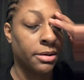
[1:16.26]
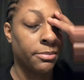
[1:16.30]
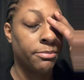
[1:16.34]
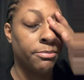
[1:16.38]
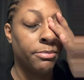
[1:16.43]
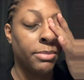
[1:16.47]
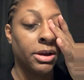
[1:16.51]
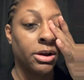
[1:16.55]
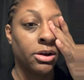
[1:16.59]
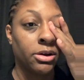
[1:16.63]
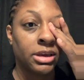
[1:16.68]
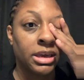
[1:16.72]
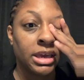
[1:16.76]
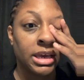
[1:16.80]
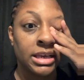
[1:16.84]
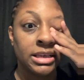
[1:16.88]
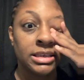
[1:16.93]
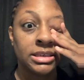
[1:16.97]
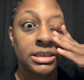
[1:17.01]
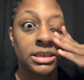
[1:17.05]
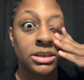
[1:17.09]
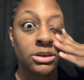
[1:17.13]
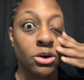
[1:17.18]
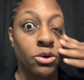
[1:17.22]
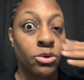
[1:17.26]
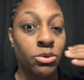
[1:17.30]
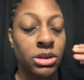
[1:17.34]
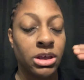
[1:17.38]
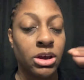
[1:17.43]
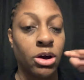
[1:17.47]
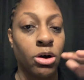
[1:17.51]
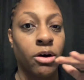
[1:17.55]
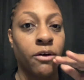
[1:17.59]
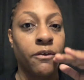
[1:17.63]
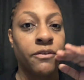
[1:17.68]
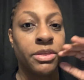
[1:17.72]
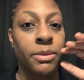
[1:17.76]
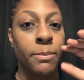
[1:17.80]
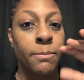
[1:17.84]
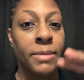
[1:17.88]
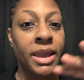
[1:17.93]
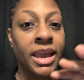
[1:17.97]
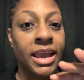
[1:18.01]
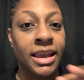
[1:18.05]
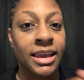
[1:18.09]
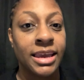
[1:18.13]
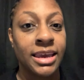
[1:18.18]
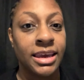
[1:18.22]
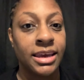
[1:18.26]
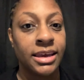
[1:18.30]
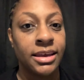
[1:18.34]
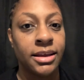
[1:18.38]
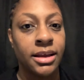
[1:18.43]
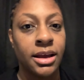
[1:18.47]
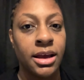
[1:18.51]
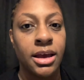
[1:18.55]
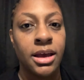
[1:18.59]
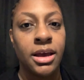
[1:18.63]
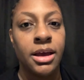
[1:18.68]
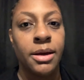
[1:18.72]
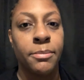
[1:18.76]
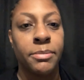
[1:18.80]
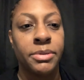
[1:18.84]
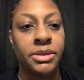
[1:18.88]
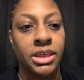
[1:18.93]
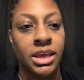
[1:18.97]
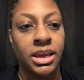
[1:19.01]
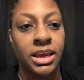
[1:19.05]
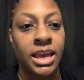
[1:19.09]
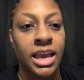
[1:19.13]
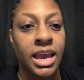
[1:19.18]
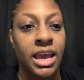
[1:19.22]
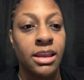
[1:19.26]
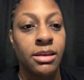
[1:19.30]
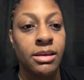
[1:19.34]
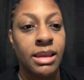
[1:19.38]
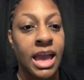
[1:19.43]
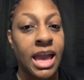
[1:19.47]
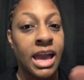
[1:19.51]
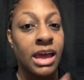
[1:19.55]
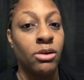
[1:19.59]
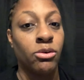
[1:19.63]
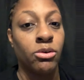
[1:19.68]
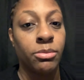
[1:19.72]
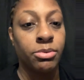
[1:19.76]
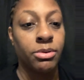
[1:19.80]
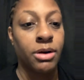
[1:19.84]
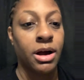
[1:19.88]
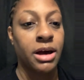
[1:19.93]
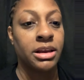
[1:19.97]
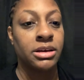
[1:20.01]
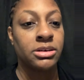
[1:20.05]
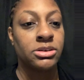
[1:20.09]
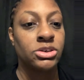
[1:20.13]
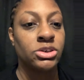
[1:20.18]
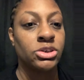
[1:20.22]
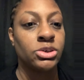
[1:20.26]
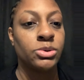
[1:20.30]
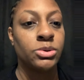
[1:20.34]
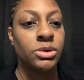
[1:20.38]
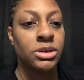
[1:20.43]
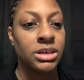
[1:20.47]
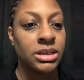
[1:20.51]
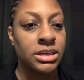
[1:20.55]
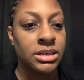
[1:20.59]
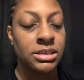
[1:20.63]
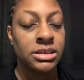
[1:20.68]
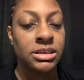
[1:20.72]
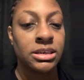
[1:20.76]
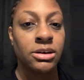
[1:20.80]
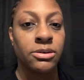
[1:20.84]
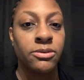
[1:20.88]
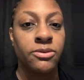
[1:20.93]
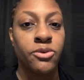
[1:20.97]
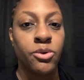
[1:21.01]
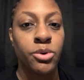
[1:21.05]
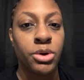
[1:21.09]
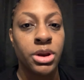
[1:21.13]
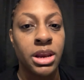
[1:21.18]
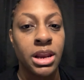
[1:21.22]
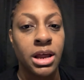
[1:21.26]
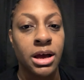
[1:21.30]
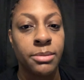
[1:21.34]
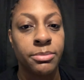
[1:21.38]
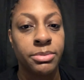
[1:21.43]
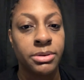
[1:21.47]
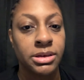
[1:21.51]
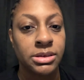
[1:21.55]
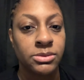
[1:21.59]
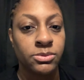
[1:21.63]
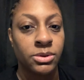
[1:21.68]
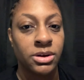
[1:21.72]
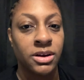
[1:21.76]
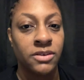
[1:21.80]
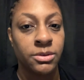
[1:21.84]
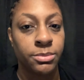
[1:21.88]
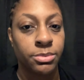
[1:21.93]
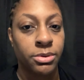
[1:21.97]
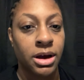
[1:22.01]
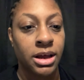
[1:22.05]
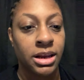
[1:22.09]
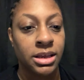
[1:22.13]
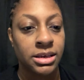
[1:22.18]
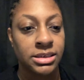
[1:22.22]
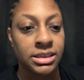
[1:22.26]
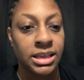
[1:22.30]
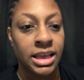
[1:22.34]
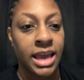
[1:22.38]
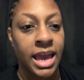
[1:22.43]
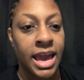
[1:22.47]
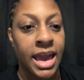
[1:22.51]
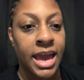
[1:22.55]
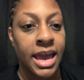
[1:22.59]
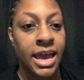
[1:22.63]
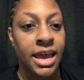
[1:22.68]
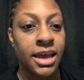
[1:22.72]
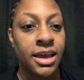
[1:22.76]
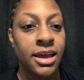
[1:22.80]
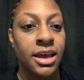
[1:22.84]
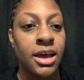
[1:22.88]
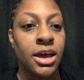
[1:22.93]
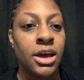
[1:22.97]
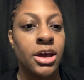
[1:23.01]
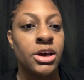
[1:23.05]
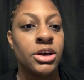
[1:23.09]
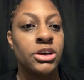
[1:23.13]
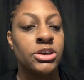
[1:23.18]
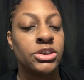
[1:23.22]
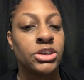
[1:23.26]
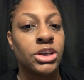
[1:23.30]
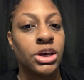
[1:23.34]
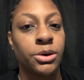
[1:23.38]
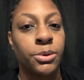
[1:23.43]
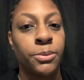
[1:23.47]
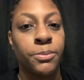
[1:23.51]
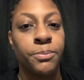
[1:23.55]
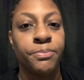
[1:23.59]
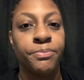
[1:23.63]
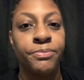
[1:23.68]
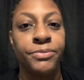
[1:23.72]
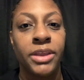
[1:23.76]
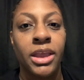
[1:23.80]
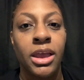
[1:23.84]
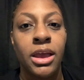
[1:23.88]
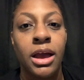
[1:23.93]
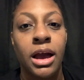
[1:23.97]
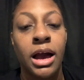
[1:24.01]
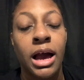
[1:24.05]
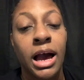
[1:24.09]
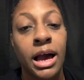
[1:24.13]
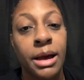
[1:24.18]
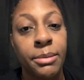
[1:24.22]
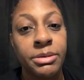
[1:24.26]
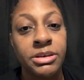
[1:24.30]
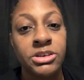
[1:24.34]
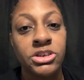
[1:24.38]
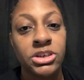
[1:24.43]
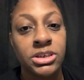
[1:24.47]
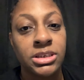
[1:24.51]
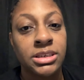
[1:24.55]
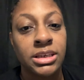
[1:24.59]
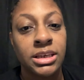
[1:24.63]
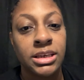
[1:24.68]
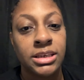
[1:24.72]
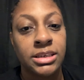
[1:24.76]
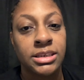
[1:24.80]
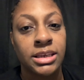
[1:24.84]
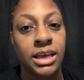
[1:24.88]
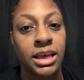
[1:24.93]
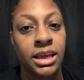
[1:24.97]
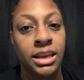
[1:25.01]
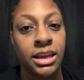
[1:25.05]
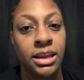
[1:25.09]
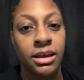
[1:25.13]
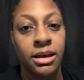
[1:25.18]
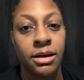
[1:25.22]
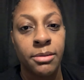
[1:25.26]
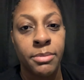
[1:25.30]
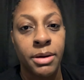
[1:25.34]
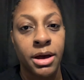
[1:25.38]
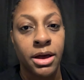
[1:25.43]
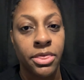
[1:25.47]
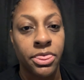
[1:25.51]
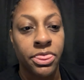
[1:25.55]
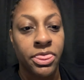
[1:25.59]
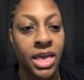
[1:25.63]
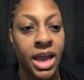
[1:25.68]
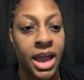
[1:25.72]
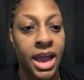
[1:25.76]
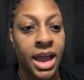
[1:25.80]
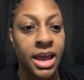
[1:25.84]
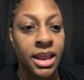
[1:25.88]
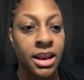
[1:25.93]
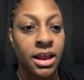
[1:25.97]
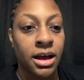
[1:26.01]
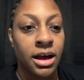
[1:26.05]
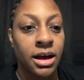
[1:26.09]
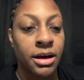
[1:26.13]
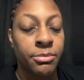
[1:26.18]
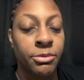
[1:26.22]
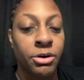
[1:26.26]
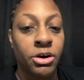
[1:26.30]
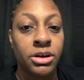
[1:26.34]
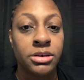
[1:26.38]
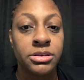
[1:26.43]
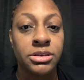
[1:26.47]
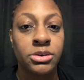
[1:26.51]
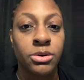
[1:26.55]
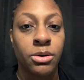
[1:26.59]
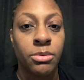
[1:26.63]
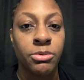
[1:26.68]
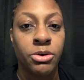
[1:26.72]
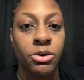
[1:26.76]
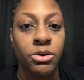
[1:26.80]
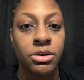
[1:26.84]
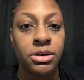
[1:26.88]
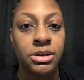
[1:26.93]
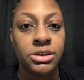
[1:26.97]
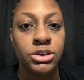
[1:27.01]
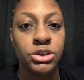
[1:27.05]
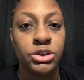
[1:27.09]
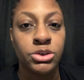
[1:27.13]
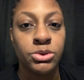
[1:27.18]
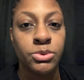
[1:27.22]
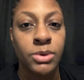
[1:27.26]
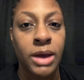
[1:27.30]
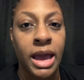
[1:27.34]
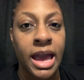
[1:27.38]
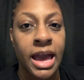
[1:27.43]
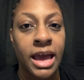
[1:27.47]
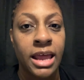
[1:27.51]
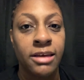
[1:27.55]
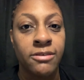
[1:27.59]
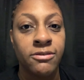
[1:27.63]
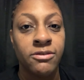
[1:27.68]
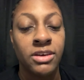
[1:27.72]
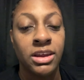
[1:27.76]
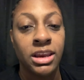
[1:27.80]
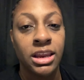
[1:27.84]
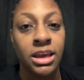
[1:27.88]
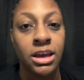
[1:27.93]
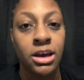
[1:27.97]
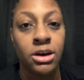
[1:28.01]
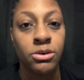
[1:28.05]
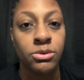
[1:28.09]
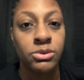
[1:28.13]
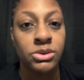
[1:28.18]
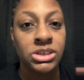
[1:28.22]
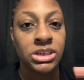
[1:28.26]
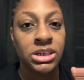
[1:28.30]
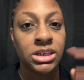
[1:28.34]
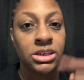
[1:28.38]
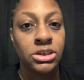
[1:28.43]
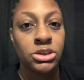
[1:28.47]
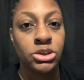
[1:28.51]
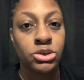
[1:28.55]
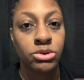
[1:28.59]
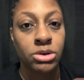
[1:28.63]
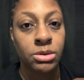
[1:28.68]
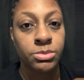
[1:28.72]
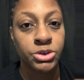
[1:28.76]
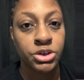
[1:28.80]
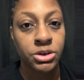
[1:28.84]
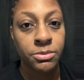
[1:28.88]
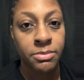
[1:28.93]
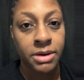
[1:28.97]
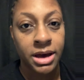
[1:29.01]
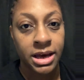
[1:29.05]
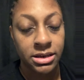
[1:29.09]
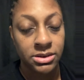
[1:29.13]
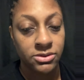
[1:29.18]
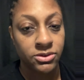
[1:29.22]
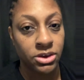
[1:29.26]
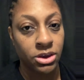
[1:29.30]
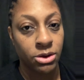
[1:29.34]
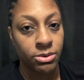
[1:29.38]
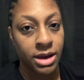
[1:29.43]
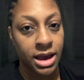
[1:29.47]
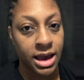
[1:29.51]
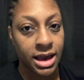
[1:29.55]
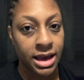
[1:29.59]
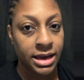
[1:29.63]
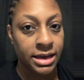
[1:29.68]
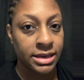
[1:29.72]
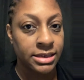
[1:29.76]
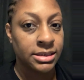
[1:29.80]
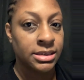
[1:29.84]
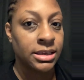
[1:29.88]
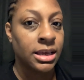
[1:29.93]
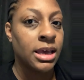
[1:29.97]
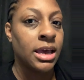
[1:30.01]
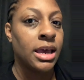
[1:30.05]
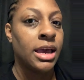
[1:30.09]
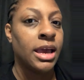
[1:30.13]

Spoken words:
bigger kits, only off the main kit. But they can add on products to it, and it's still 49 plus whatever products they add. So I'm just excited about that. Also, I'm going to add a video to the description box for you guys,